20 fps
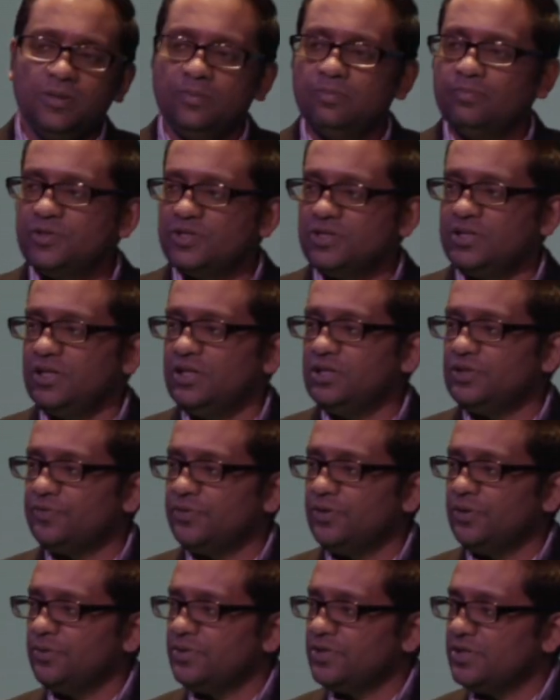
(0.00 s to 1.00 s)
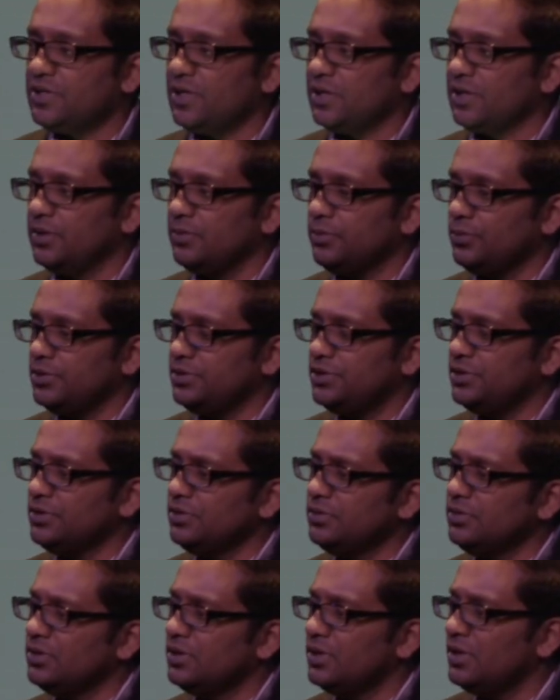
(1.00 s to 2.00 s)
team sings for a second. Would
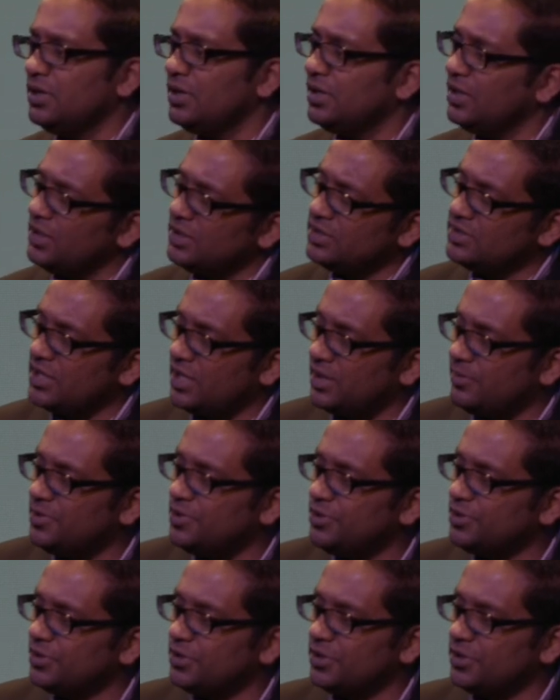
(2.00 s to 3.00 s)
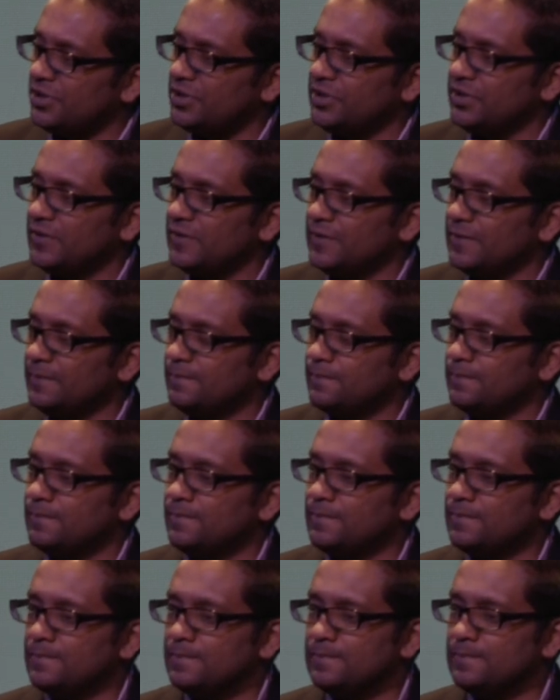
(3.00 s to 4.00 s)
you examine your heart?
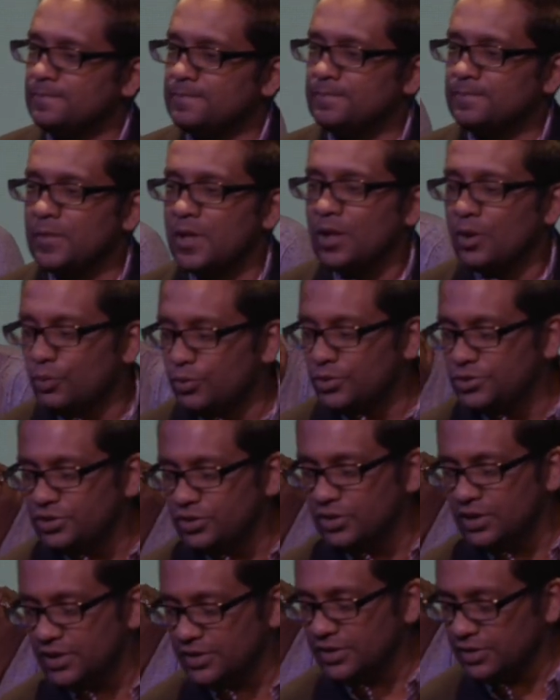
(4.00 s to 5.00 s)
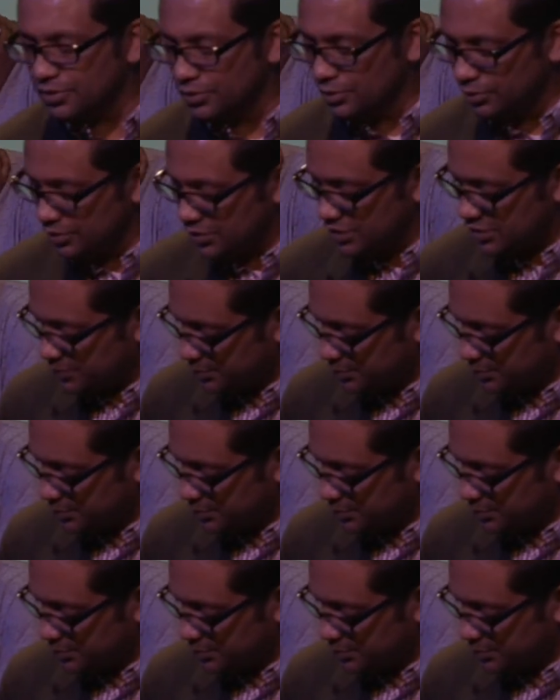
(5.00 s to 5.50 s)
Would you let the Holy